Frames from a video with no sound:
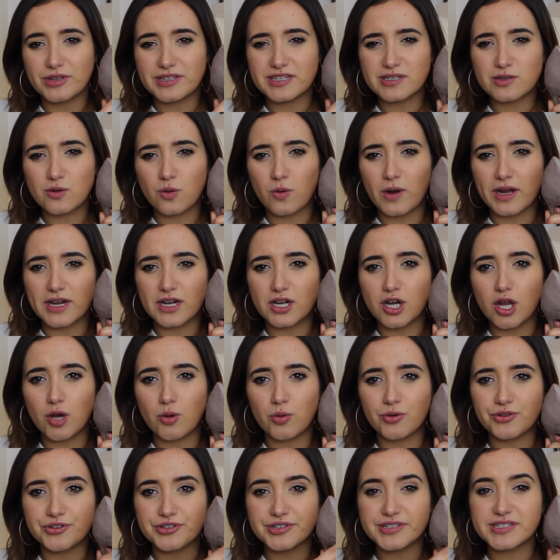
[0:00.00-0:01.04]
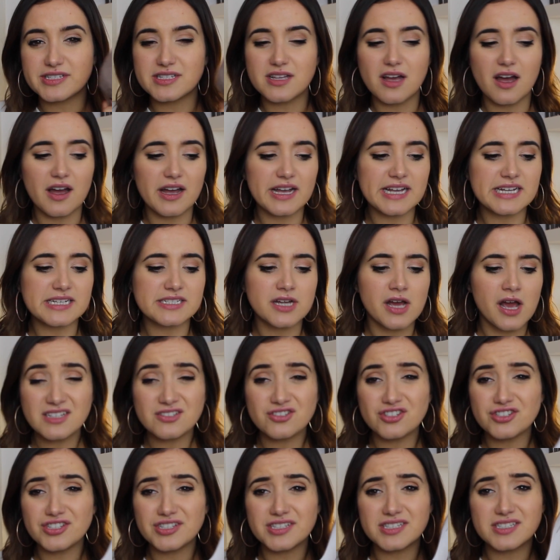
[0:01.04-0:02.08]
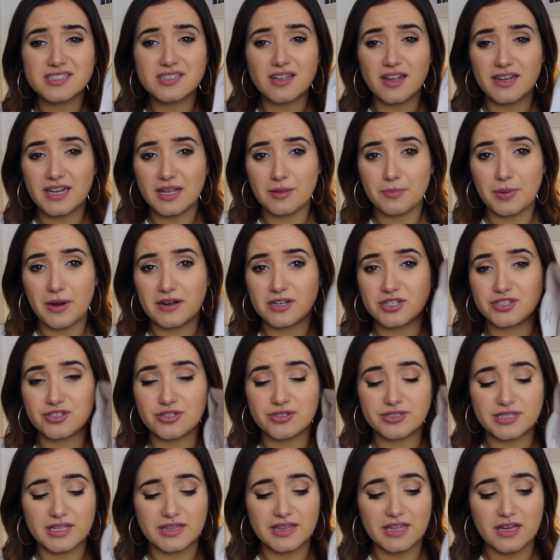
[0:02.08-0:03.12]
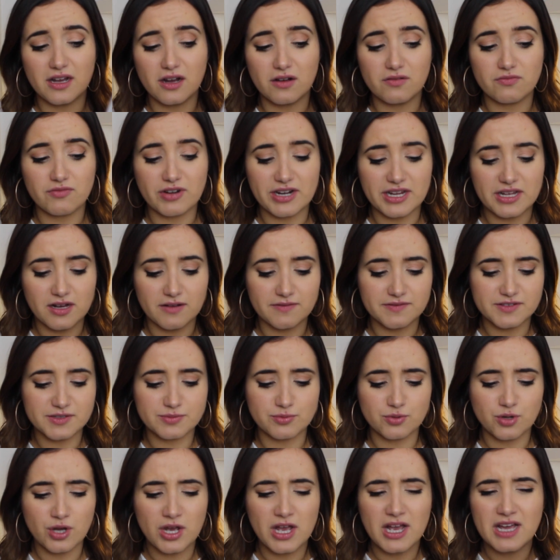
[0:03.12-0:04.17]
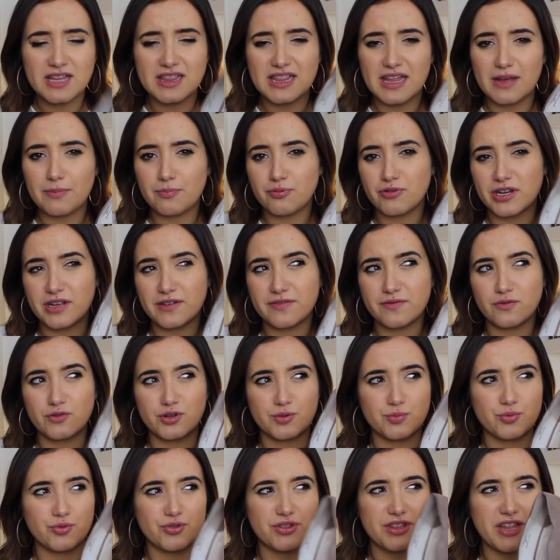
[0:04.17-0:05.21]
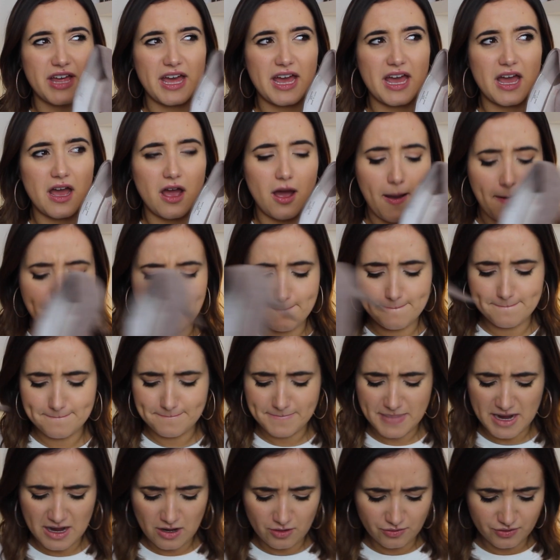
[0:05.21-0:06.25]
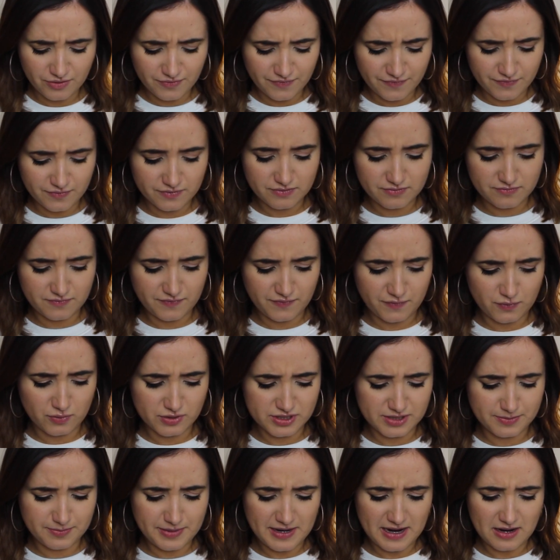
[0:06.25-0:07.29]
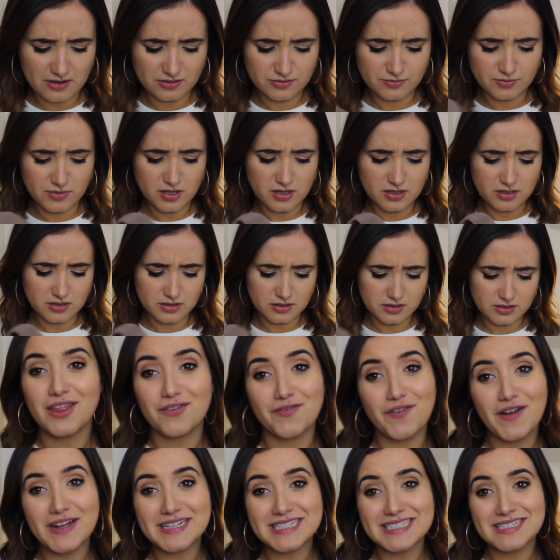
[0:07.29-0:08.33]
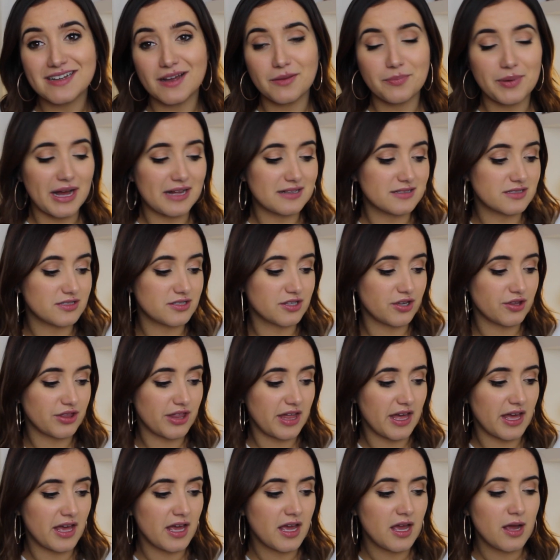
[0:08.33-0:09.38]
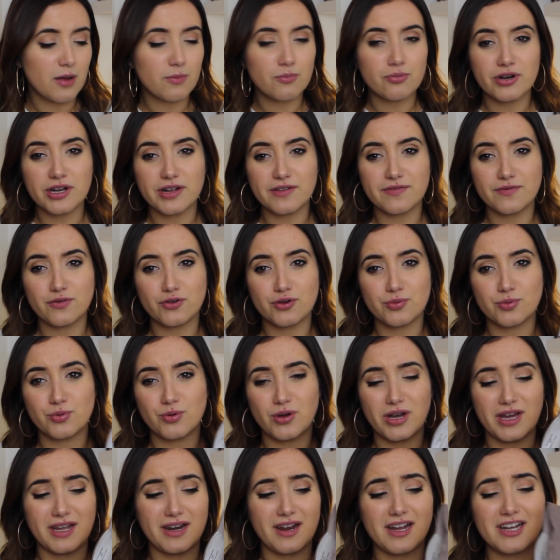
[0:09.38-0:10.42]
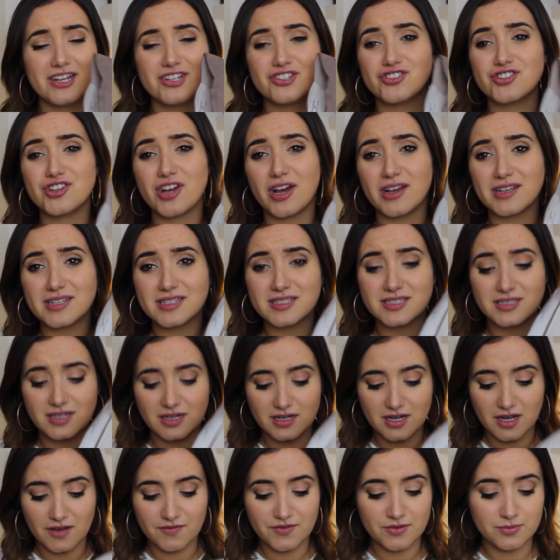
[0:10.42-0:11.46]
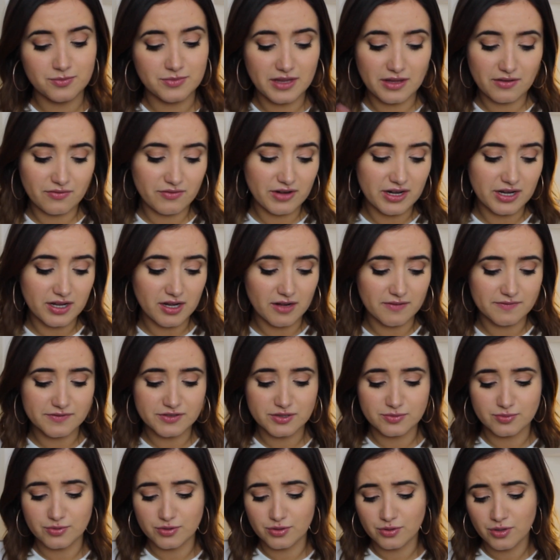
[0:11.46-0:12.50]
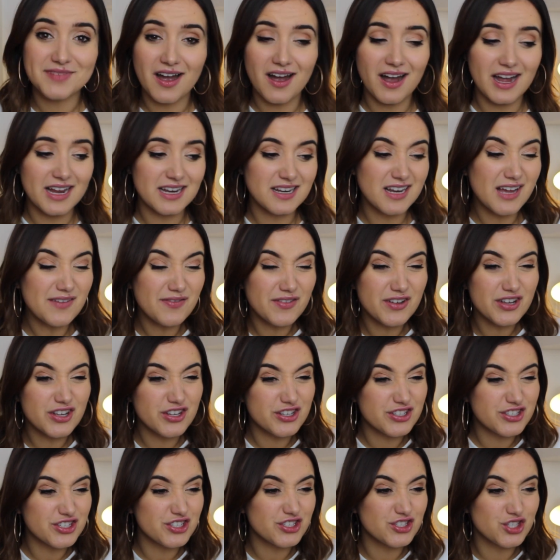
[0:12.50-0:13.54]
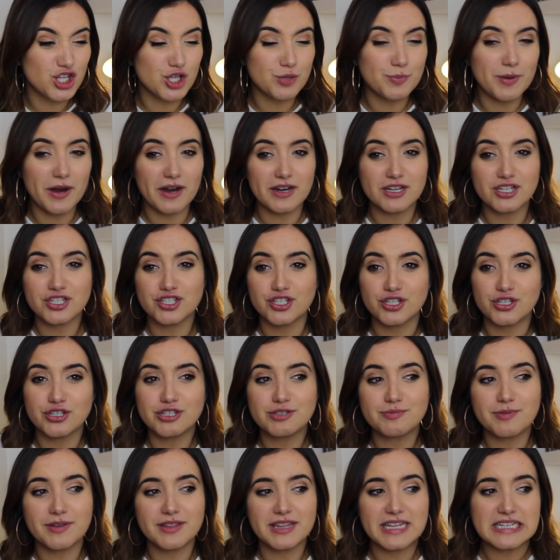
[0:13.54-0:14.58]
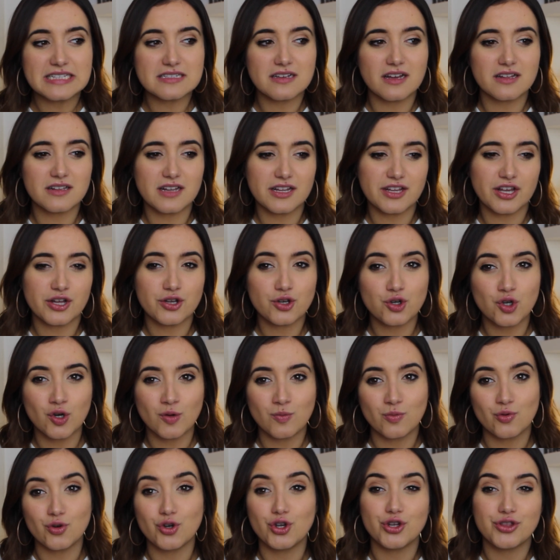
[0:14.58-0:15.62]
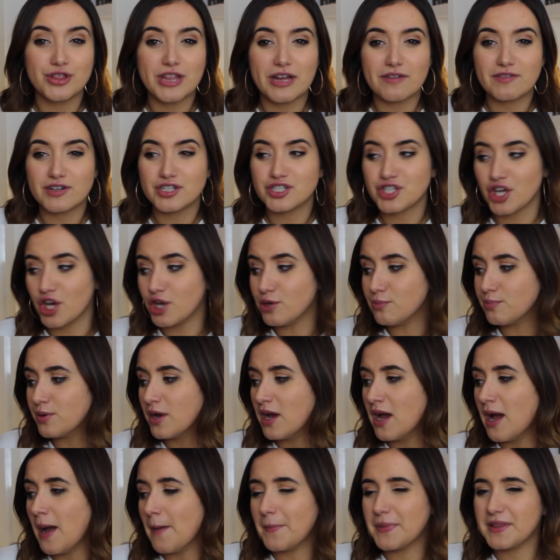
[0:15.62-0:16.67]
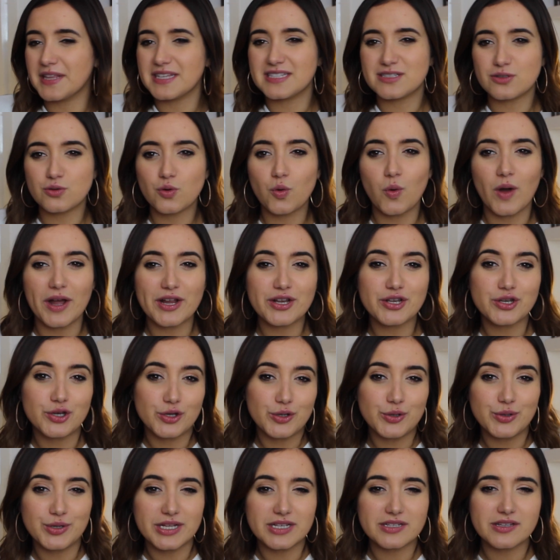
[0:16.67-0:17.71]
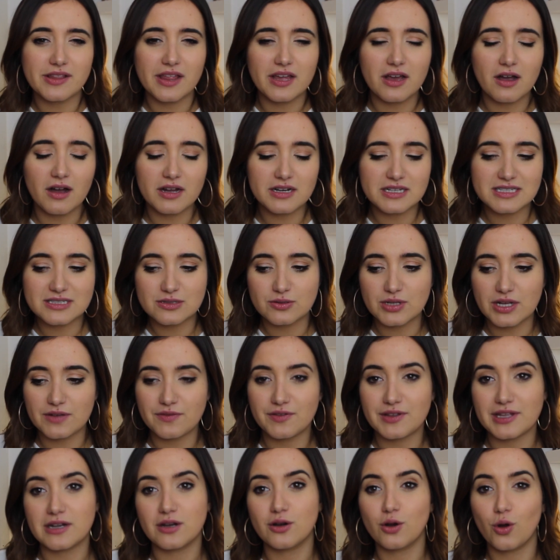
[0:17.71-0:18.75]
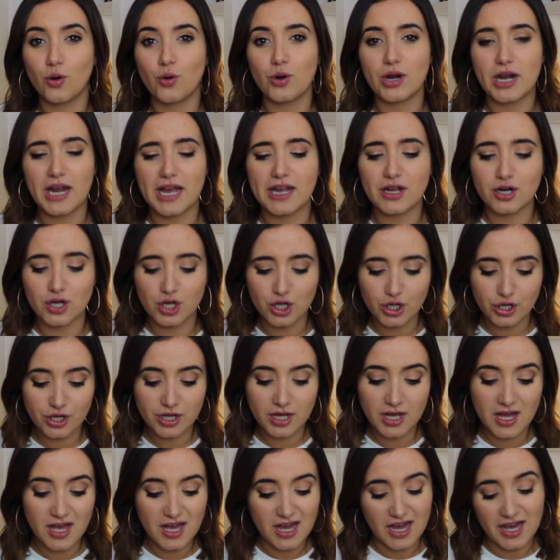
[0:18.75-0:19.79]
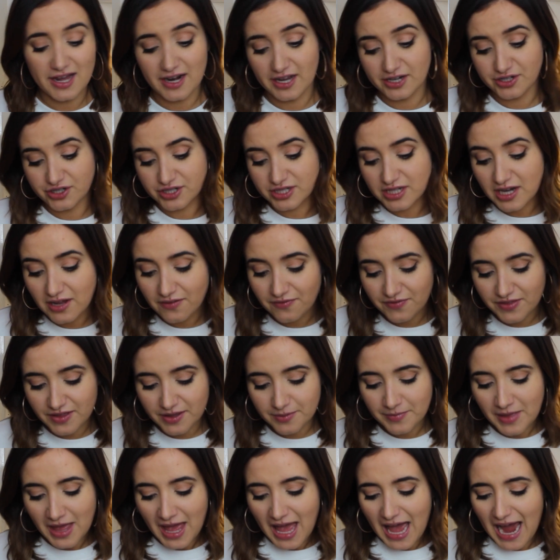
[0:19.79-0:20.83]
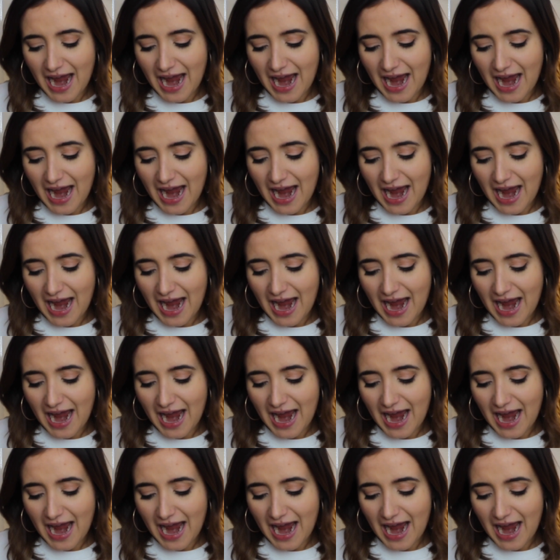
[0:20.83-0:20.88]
It's quite low on the side. Just a stunning pair of shoes, and they are really comfortable. They're pretty affordable. They're about the £40 mark. They're £39, so they're pretty affordable, and I just love them. They're really comfortable. I love a good nude pair of shoes, but these aren't like a normal nude. They're a taupe, but they're still quite nudie, so they kind of still give you that long leg look, and I just love them.